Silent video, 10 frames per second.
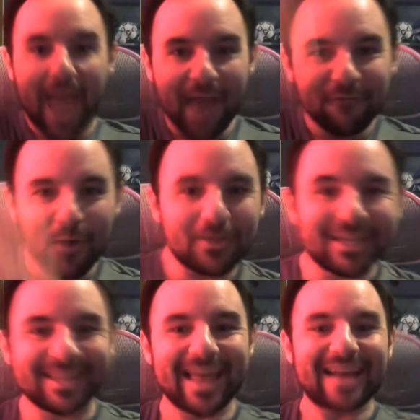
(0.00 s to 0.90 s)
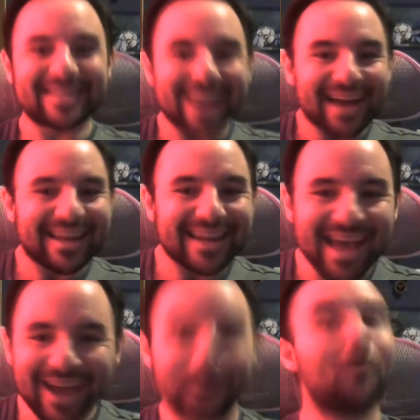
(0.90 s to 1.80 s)
have fun with your $1,000
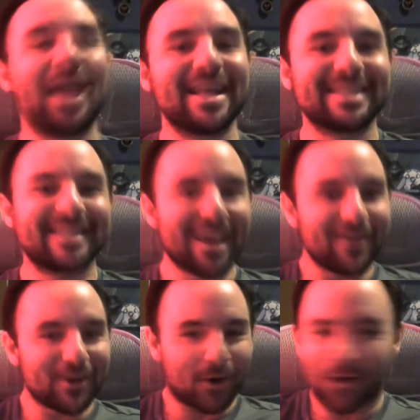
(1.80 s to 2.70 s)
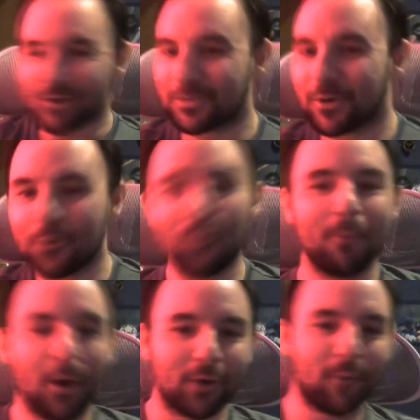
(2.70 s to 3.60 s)
deck. Go ahead and sell your cards. We go to a
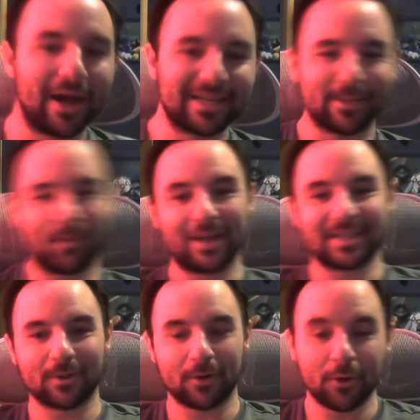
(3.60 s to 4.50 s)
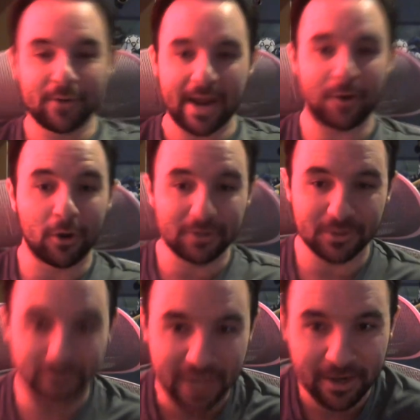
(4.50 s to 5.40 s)
market watch and the price is already going down.
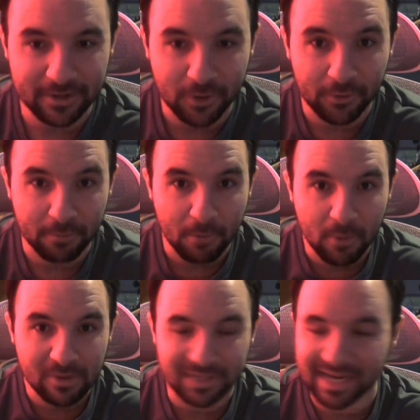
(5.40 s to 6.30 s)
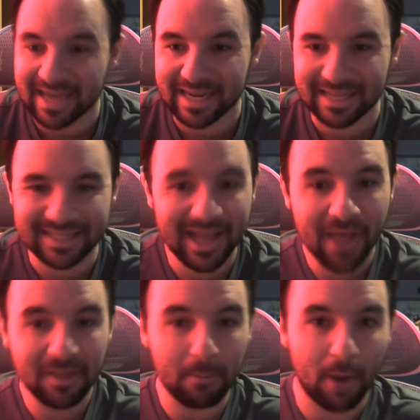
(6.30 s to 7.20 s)
Also, shout out to all the momos and idiots
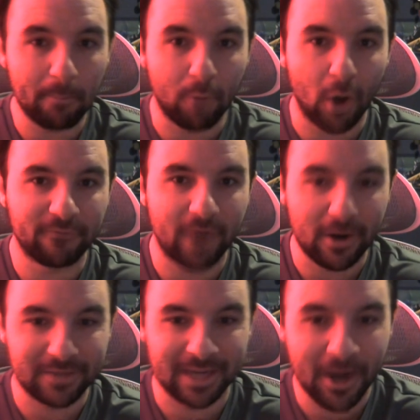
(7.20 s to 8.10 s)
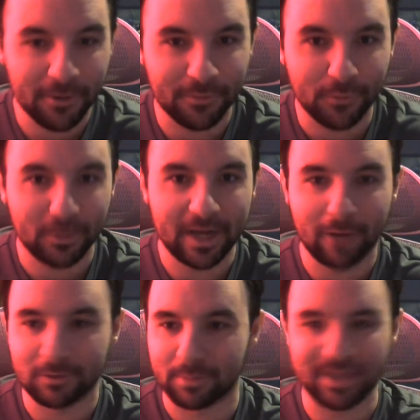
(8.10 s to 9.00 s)
that bought bonfires at
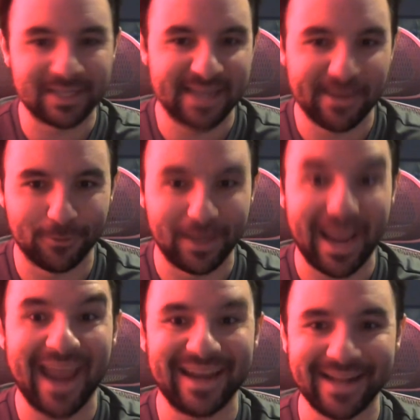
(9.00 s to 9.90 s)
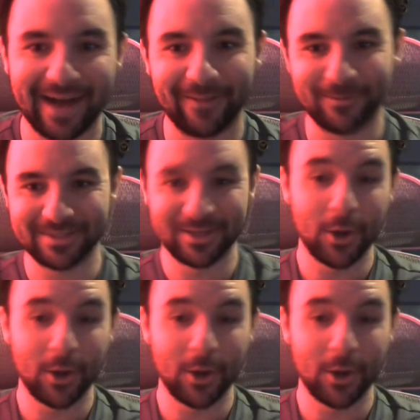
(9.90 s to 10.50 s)
$130 a piece and now they're like $80.